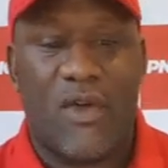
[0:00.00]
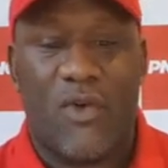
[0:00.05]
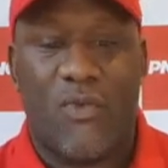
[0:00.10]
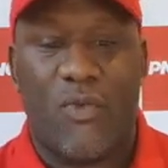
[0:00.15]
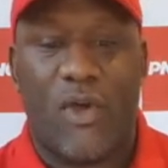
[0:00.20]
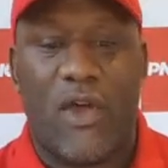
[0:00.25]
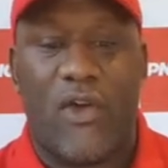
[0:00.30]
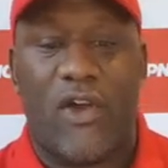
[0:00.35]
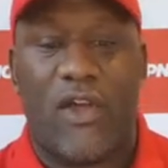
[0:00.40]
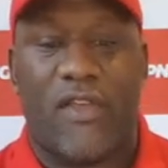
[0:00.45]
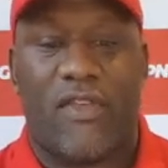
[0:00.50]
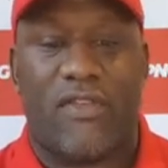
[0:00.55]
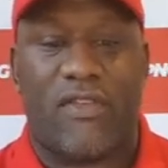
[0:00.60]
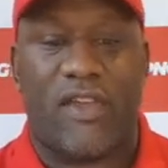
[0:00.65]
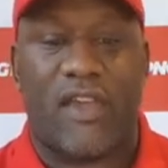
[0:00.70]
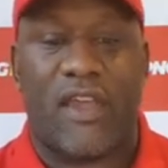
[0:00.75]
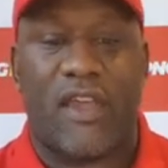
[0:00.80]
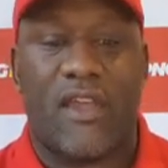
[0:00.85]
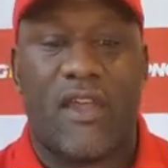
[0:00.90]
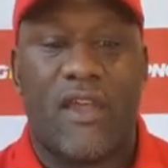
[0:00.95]
Where I
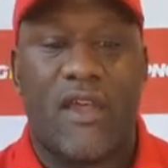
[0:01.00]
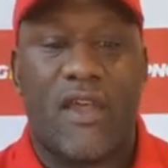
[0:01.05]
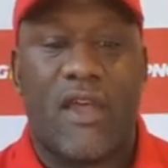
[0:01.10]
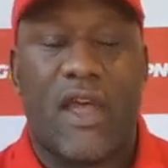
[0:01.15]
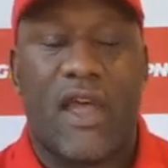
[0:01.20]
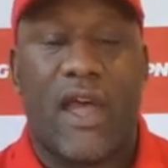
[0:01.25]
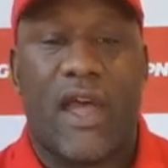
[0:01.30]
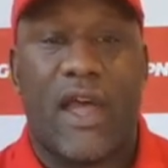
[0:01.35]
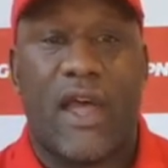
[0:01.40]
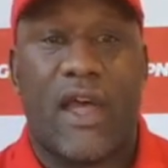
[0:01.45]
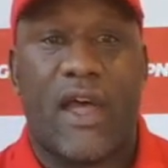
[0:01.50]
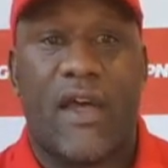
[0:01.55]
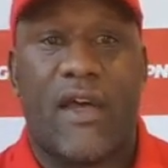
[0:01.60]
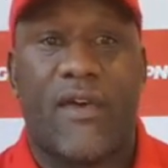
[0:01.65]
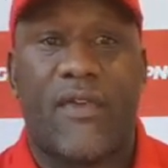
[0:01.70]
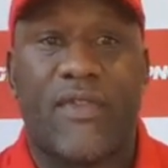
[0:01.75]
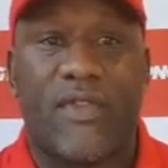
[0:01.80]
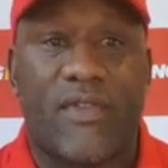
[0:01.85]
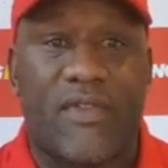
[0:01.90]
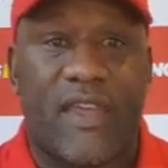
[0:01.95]
see
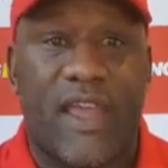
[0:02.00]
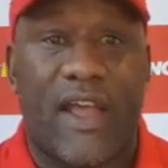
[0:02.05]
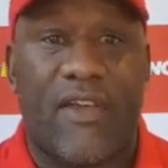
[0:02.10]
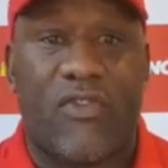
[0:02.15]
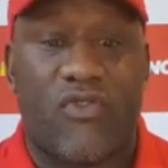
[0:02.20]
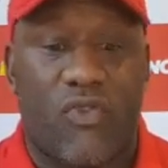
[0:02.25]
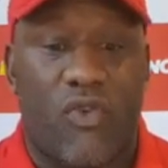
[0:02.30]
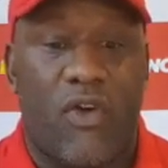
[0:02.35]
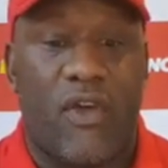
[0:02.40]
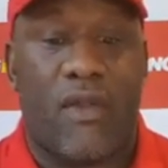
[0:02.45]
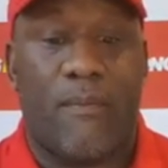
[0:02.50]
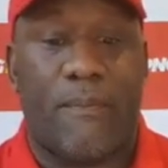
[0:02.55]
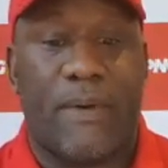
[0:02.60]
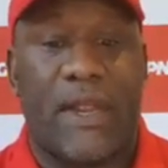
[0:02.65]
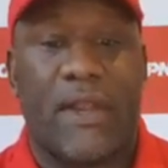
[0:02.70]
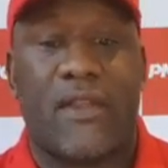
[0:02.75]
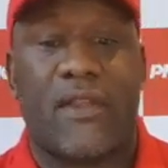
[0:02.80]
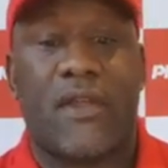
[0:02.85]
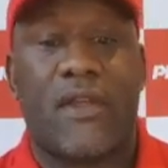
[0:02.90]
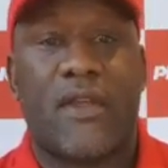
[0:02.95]
South trying to
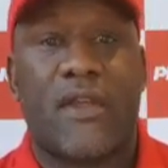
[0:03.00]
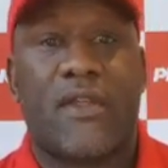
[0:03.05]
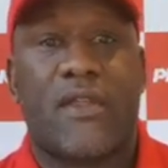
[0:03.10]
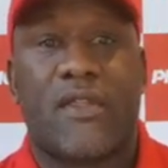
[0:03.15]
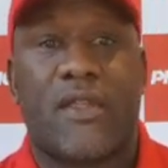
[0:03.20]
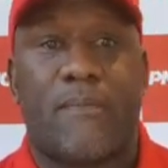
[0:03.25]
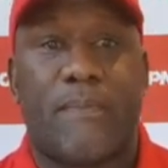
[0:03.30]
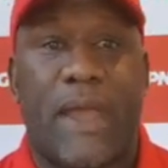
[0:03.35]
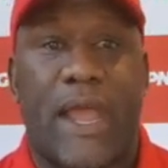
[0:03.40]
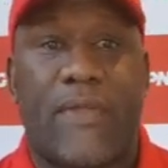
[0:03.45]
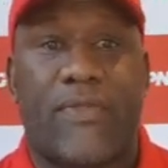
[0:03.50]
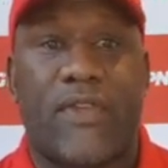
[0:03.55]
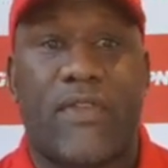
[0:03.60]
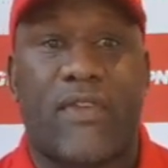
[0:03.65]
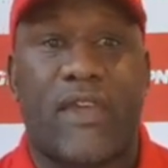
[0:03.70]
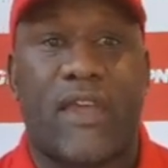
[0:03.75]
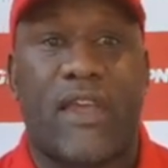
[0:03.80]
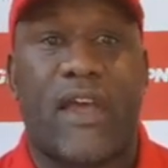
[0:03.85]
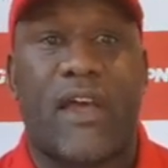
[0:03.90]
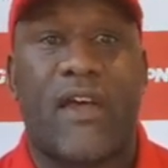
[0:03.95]
beat the Panthers
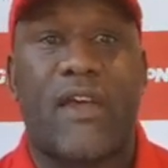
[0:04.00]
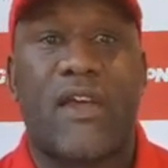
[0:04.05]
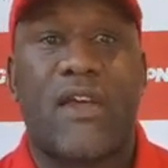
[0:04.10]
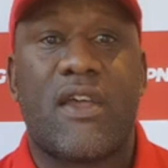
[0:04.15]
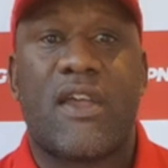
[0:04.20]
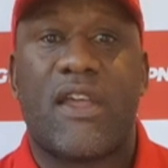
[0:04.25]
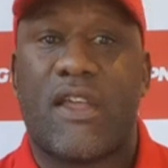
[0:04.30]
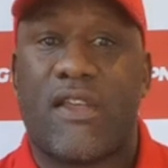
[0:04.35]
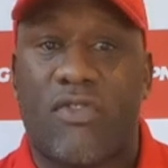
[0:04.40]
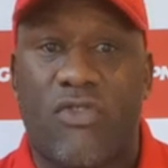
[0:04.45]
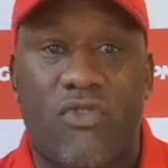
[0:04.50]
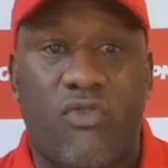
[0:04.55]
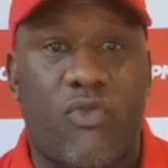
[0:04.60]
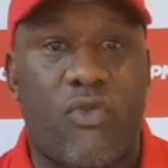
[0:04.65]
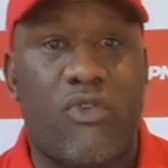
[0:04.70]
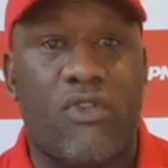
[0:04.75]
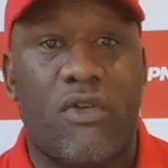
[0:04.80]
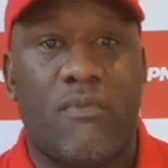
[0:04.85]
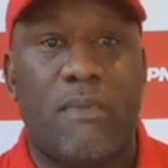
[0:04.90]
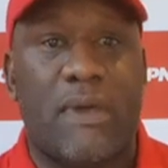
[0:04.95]
here is
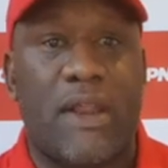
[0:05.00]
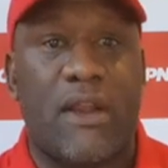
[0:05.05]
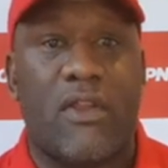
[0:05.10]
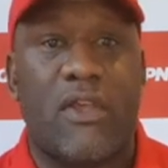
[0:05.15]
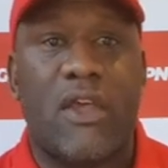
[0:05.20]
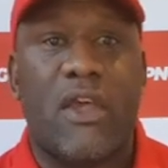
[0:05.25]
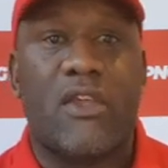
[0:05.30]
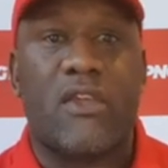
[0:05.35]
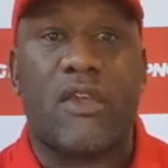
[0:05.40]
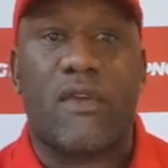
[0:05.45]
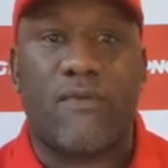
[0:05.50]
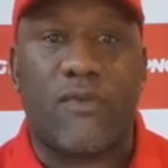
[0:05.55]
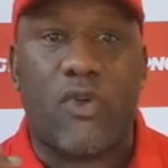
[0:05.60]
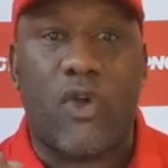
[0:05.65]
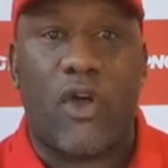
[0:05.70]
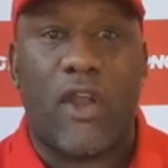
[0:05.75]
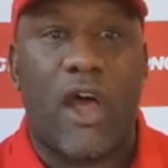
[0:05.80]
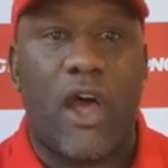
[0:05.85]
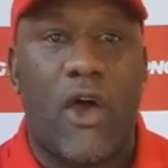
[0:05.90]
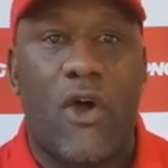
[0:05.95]
through the middle. You've
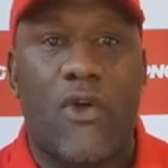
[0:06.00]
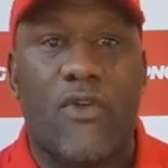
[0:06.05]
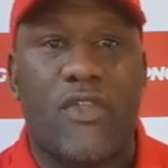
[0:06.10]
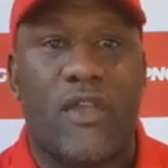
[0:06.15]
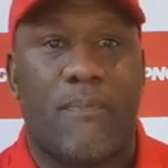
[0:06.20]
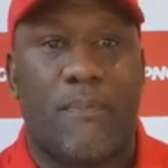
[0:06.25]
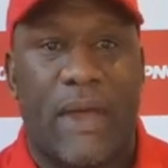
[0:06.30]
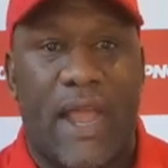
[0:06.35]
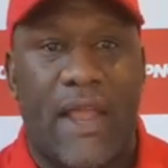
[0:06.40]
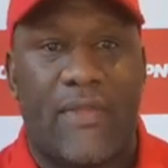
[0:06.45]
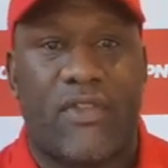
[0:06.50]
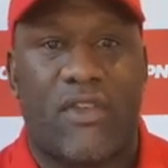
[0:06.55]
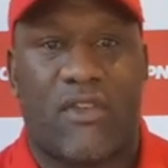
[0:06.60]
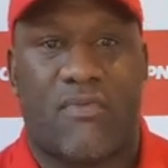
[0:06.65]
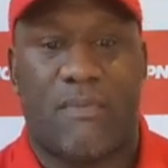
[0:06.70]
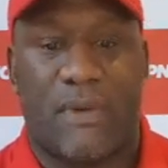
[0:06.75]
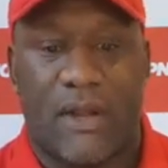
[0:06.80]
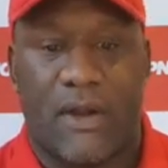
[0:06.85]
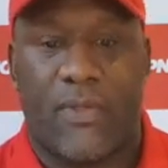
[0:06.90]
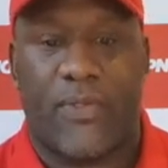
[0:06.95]
got to own the Panthers
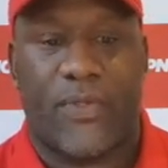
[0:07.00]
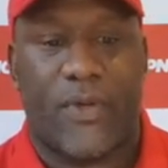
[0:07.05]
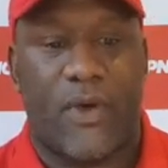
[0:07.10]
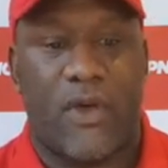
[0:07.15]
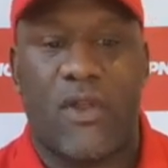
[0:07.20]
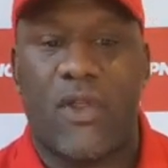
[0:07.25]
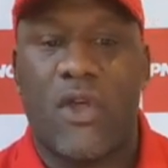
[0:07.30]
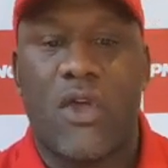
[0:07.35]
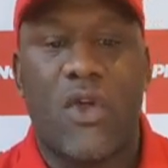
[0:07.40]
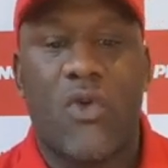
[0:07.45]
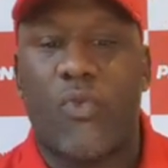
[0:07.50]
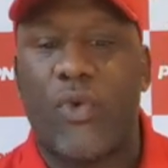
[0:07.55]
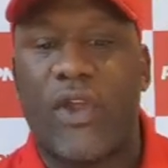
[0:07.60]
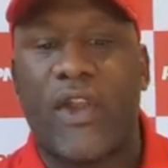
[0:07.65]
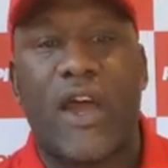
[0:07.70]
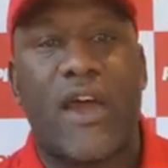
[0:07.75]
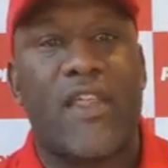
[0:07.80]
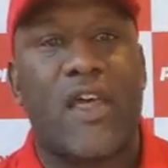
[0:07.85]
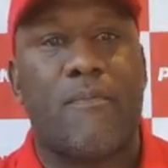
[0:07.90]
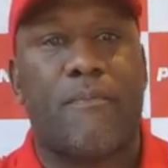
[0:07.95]
middle third. We
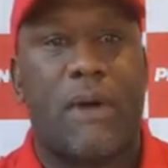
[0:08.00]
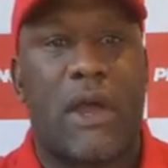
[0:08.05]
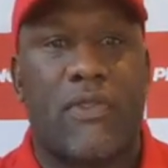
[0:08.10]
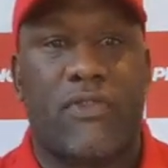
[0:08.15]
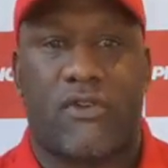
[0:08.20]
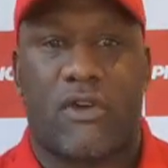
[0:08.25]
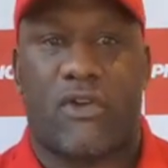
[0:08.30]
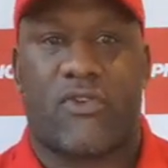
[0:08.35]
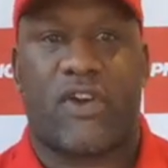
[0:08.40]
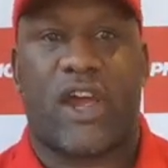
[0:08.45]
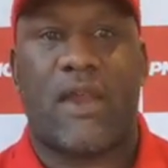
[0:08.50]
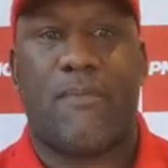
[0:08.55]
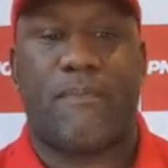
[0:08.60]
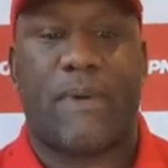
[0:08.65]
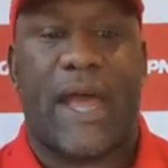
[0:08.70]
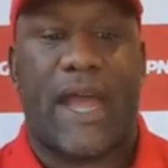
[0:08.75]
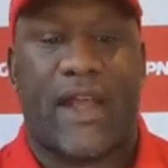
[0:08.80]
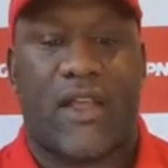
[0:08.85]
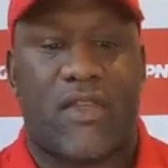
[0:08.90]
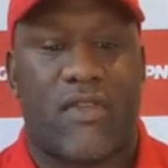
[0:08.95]
know they've both got great
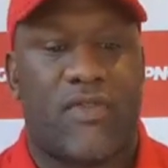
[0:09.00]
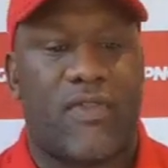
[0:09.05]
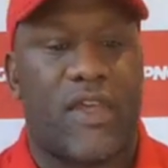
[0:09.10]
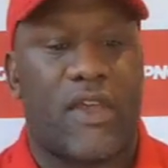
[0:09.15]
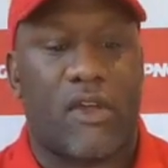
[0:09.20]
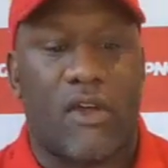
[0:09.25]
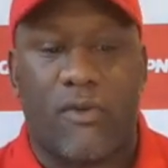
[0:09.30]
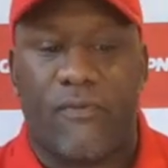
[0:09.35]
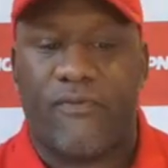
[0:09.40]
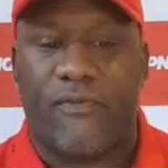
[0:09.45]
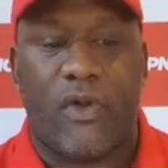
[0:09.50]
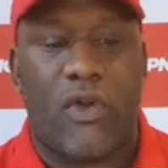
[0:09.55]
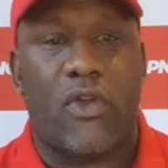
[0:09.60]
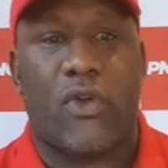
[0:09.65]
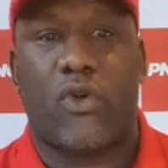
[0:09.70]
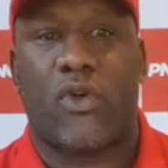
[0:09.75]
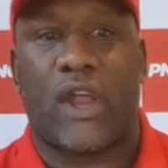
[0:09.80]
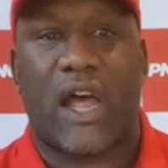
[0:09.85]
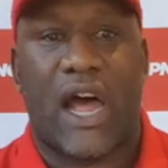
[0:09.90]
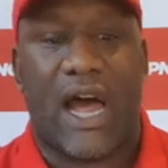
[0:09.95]
backs. They've got very
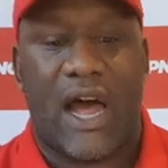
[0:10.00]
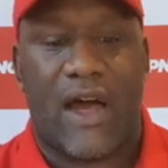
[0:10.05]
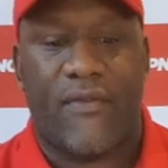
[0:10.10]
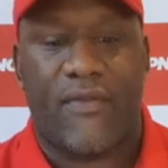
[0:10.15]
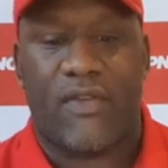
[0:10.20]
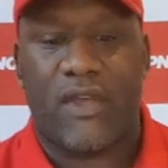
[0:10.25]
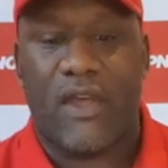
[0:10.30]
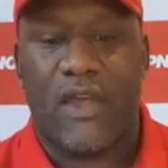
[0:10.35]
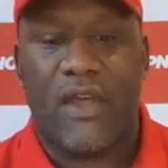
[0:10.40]
good halves.